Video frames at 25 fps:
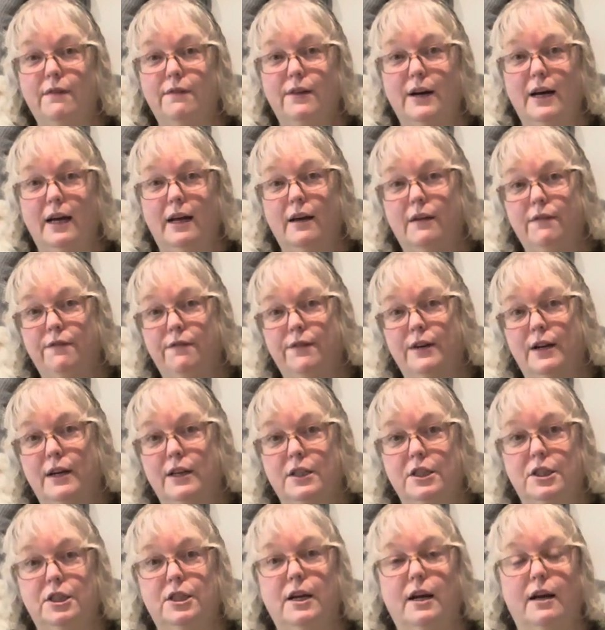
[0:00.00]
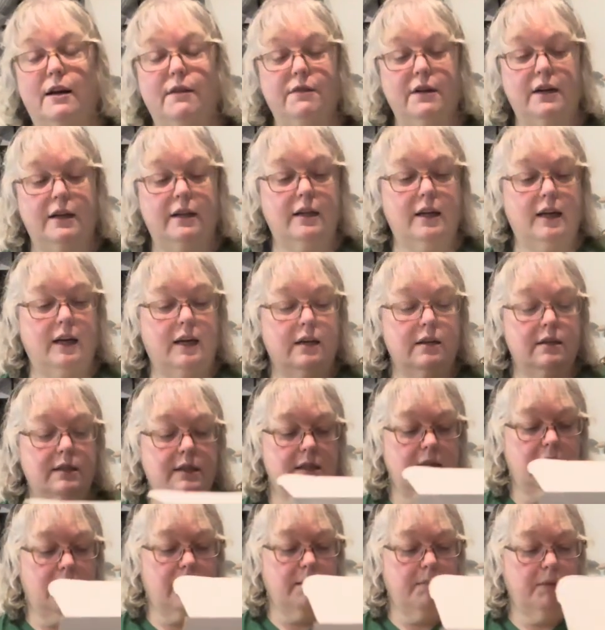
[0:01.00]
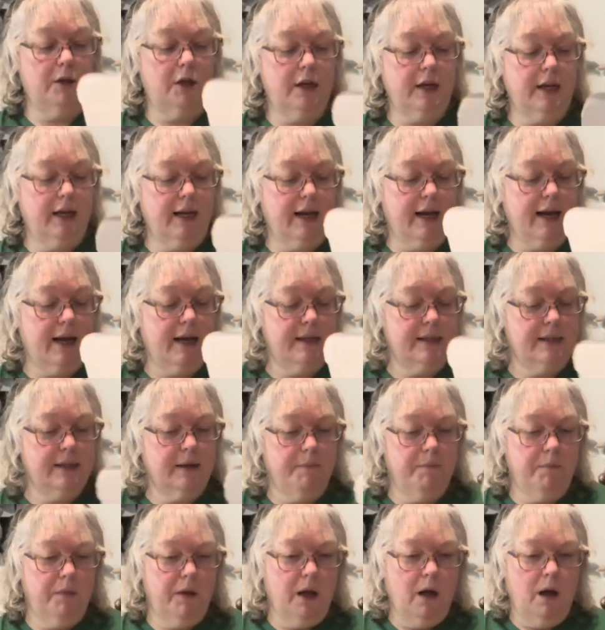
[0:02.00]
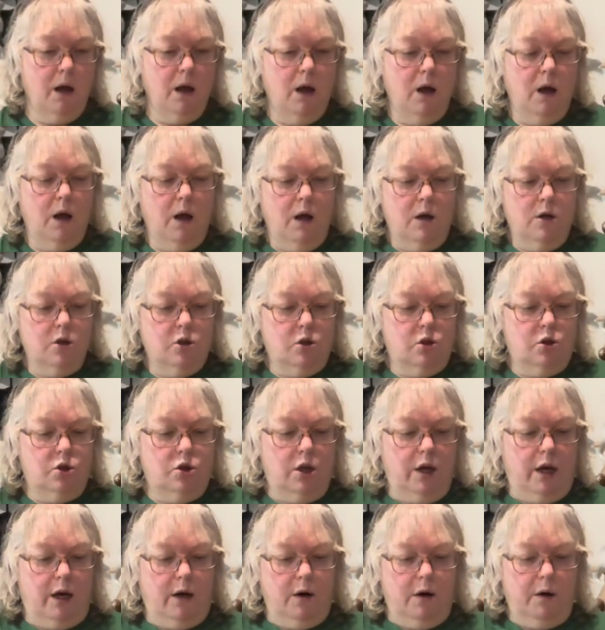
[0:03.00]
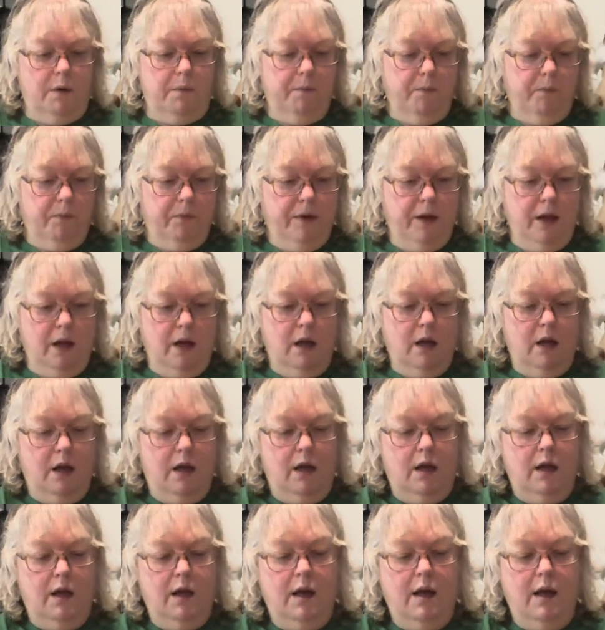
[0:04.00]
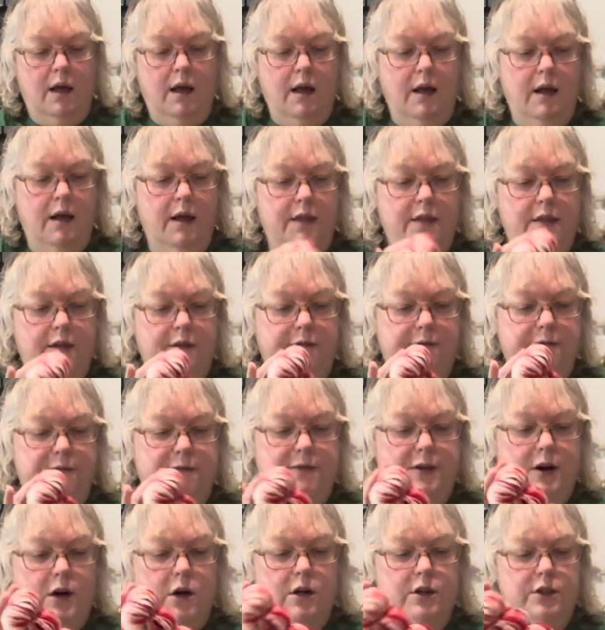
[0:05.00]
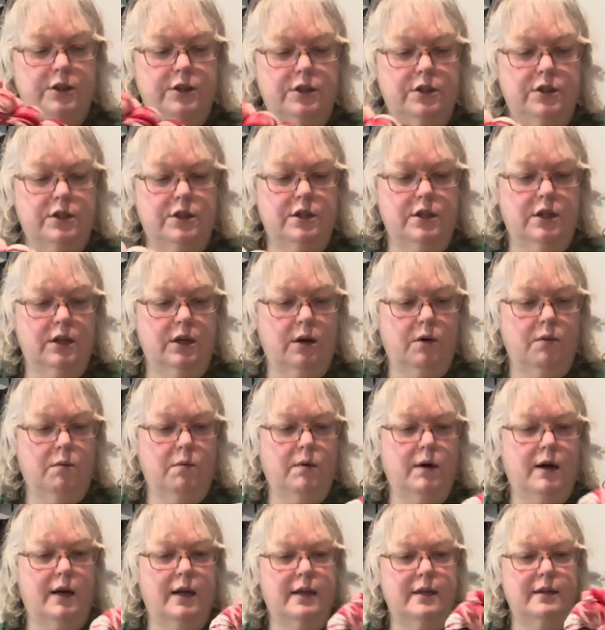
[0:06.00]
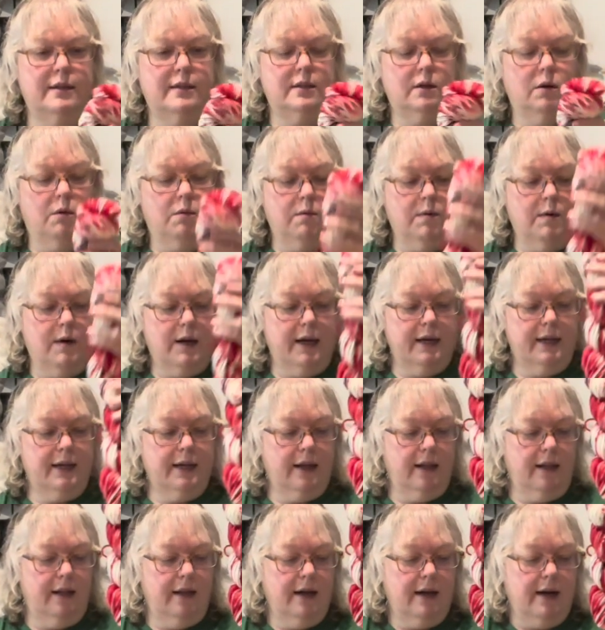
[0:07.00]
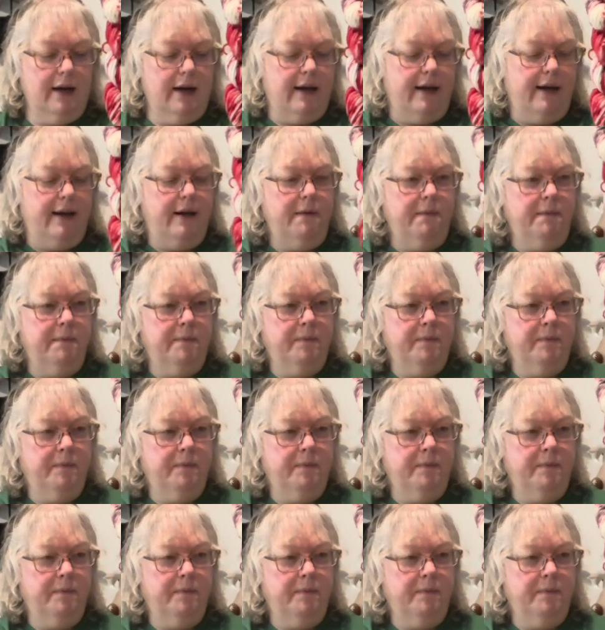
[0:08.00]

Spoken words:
I have finished everything else that I'm looking at. So the first was Rydell High,